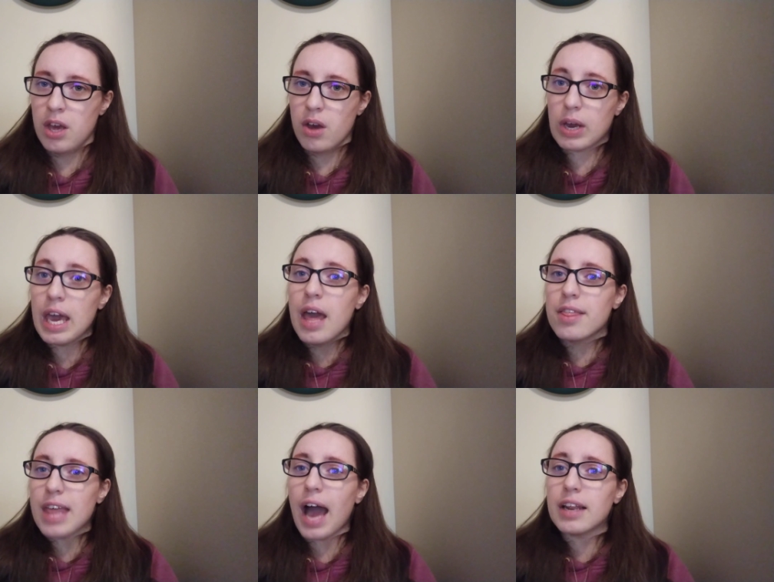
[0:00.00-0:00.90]
Okay,
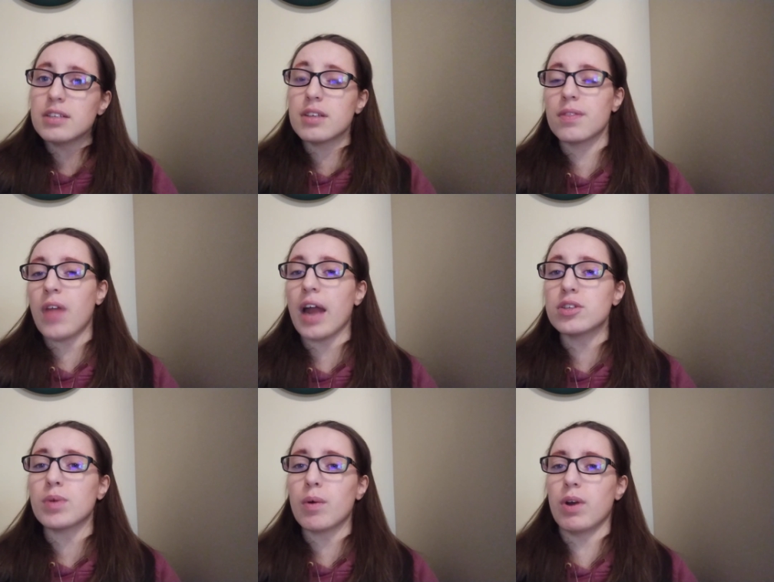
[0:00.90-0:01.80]
that
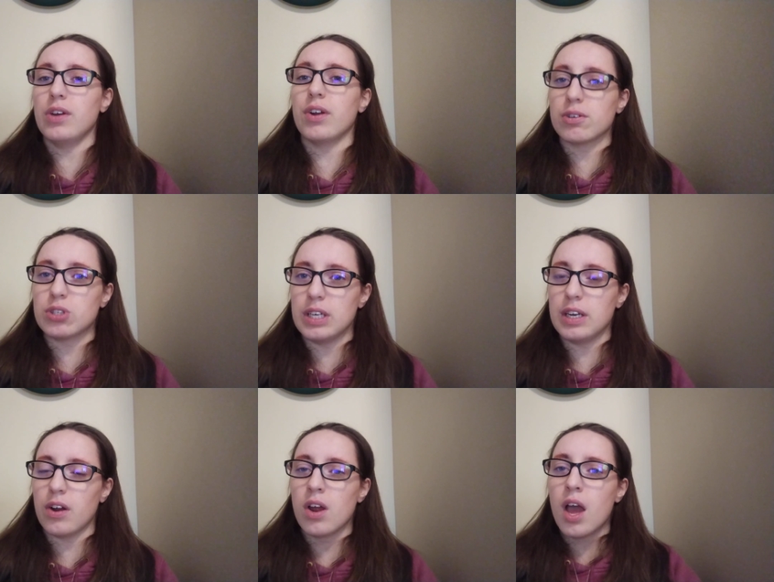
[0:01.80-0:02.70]
is what I want you to understand
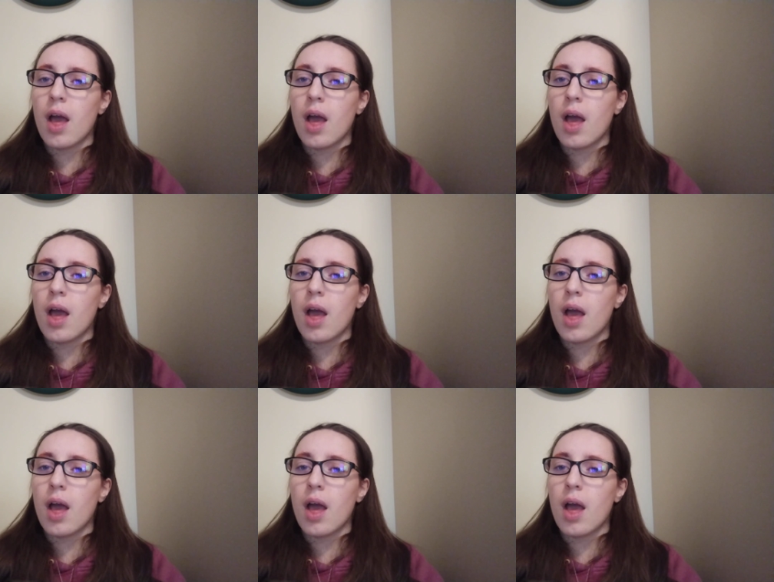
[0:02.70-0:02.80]
here.